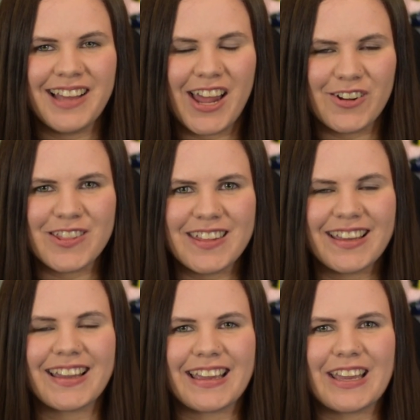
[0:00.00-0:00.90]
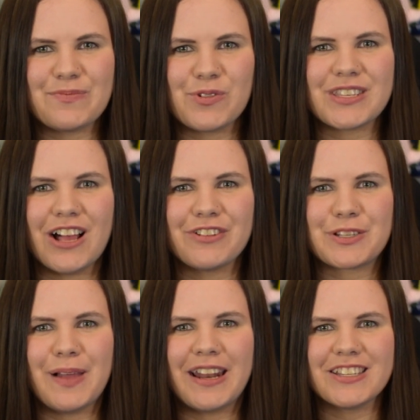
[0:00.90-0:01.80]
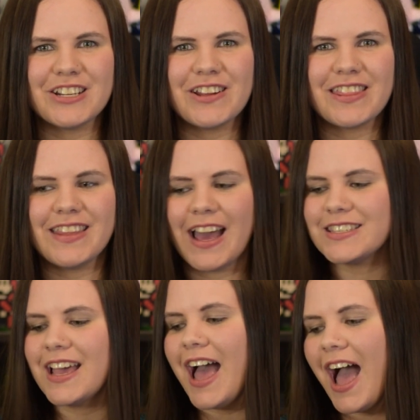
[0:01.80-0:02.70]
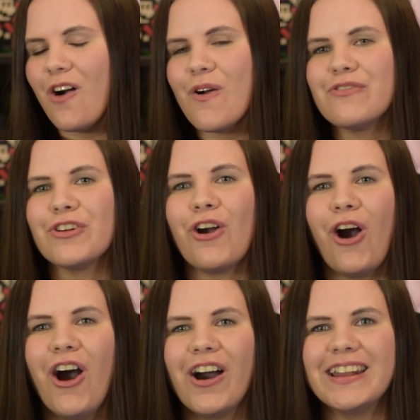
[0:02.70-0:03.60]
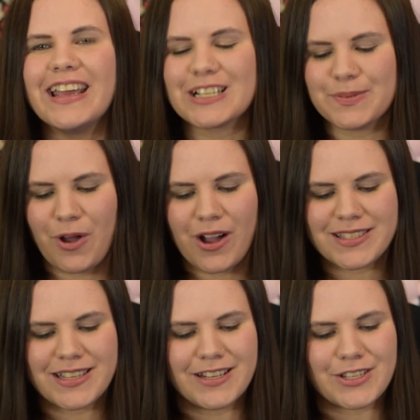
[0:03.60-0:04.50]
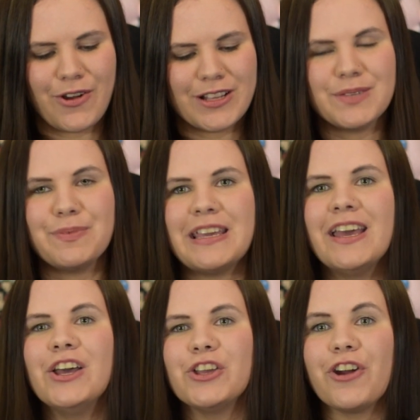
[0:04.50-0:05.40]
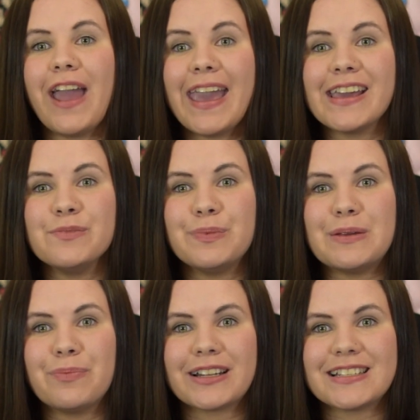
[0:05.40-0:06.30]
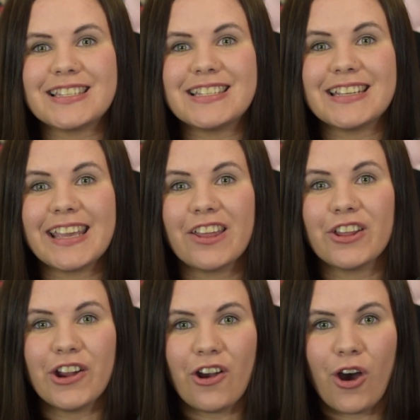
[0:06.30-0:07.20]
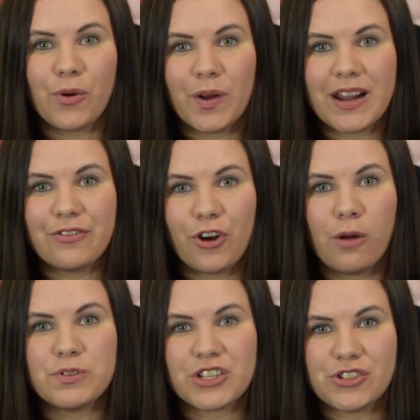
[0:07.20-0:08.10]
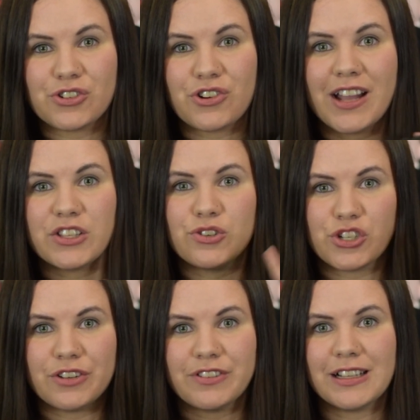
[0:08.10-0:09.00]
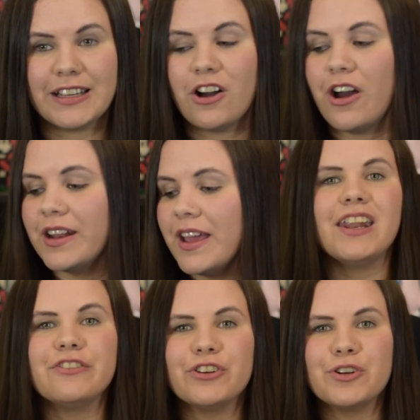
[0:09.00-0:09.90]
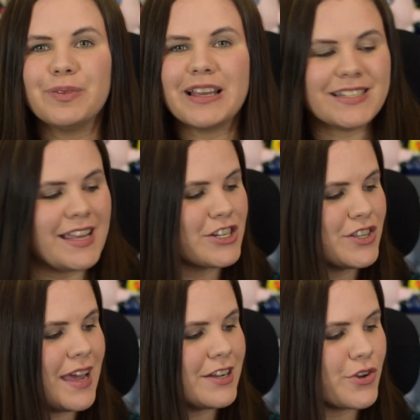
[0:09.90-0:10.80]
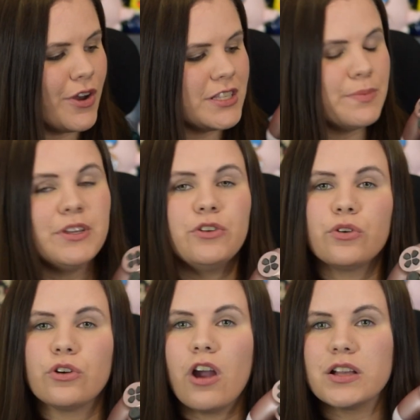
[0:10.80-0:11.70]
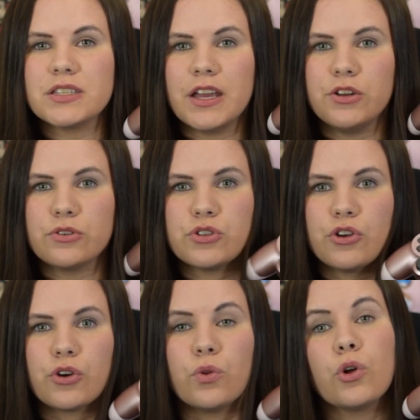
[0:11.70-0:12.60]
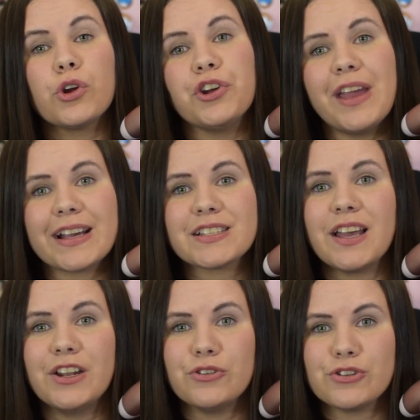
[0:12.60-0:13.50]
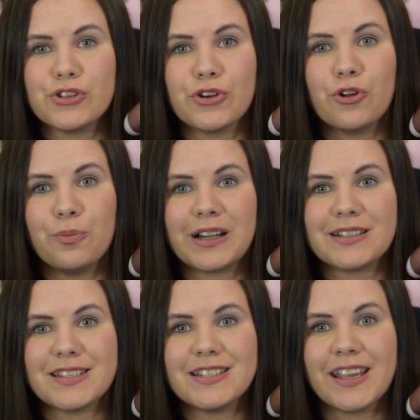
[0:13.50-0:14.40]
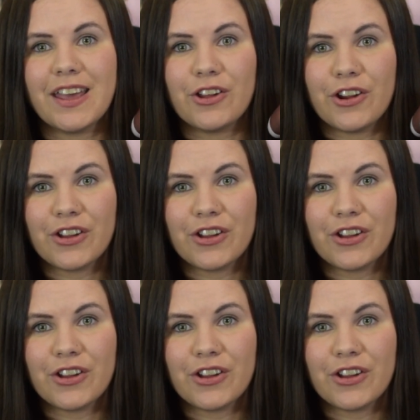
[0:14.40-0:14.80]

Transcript: I don't think it can get more self-explanatory than that. However, on Xbox, it is going to be your A and B buttons together on whatever object you're trying to shift click on. And if you're on PlayStation, that is going to be your cross and your circle, or your X and your circle buttons together.